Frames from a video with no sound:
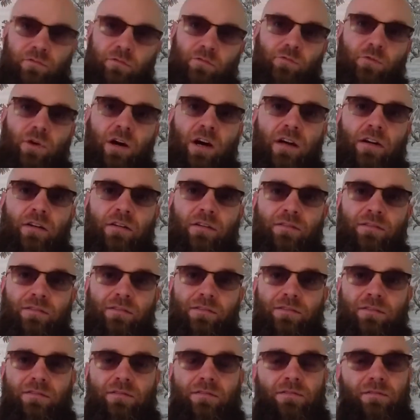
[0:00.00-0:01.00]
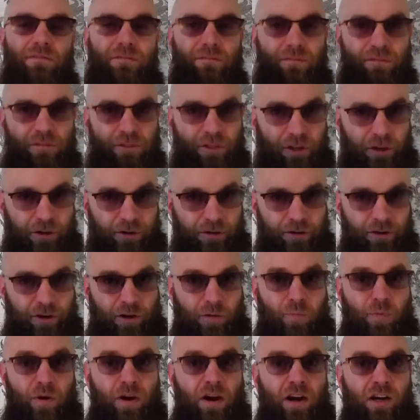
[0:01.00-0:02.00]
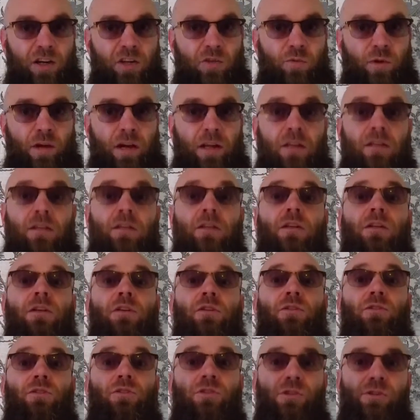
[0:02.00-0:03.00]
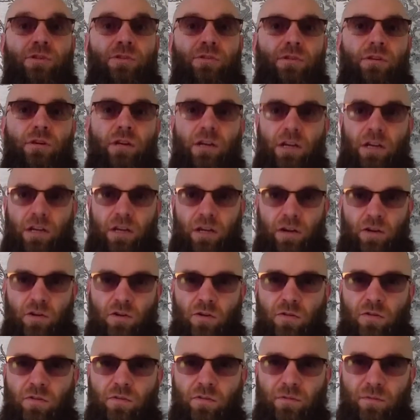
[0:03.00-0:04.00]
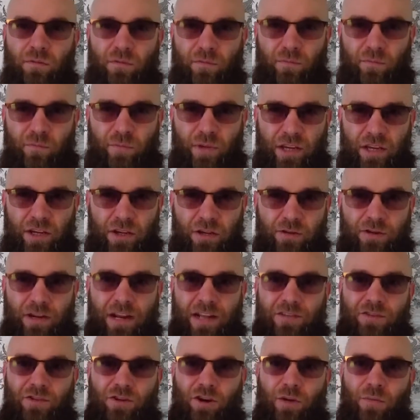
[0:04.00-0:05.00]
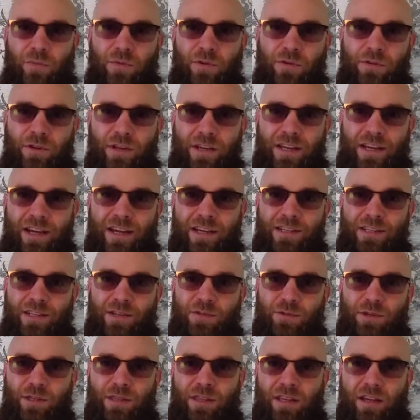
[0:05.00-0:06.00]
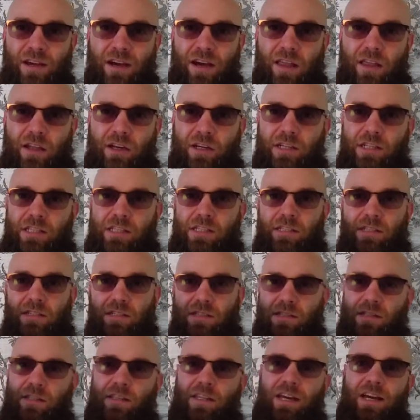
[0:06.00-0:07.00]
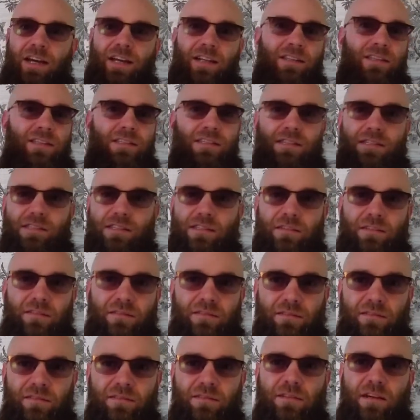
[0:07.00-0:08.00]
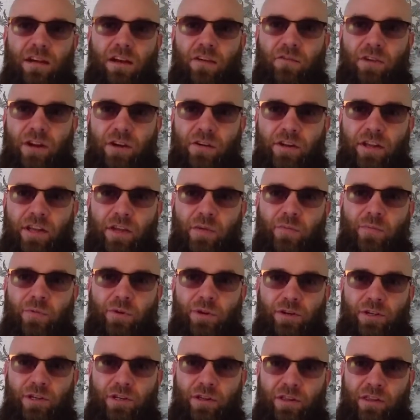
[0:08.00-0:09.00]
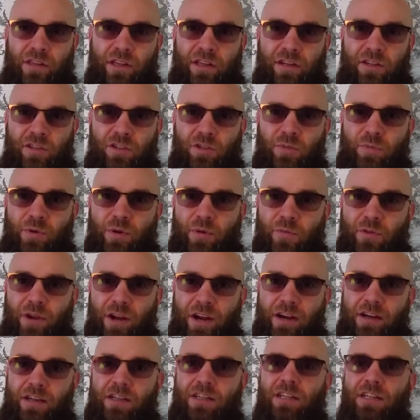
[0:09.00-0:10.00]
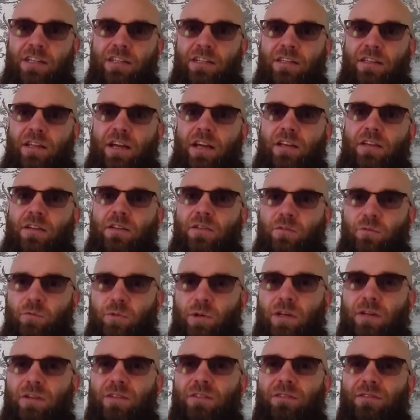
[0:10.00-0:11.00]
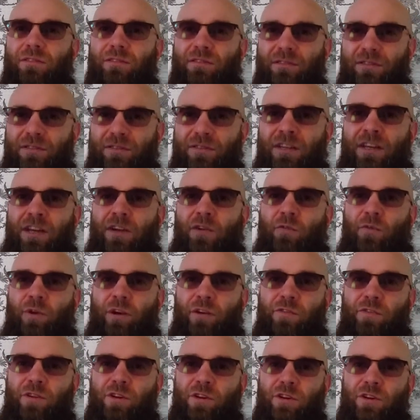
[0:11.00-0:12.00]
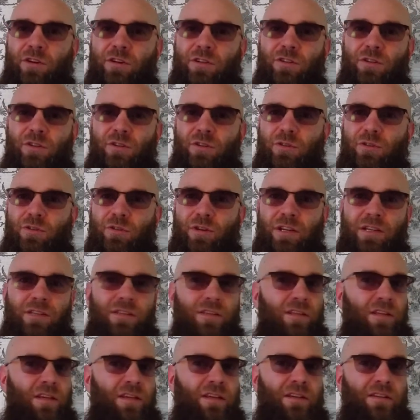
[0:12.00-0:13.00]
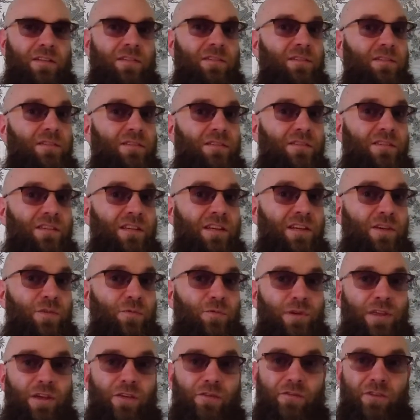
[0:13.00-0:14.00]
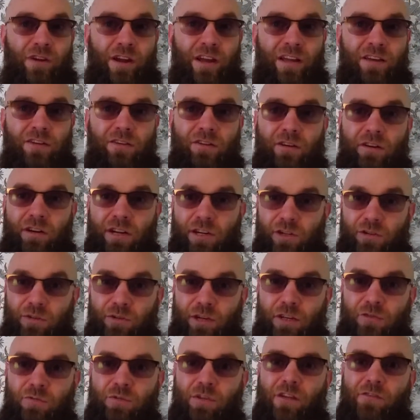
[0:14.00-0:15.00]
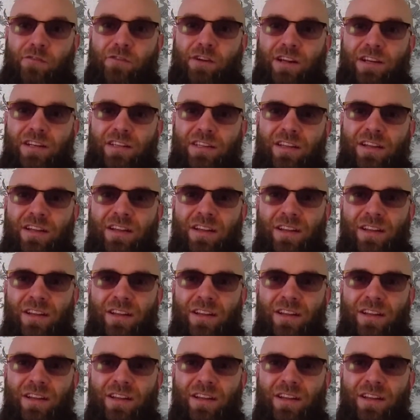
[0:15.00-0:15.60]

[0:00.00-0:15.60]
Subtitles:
one, know your part well. Two, be good at communicating with the others. That's a very important thing to prepare. Like, well, if you're going to do a scene with a friend or a duet with a friend,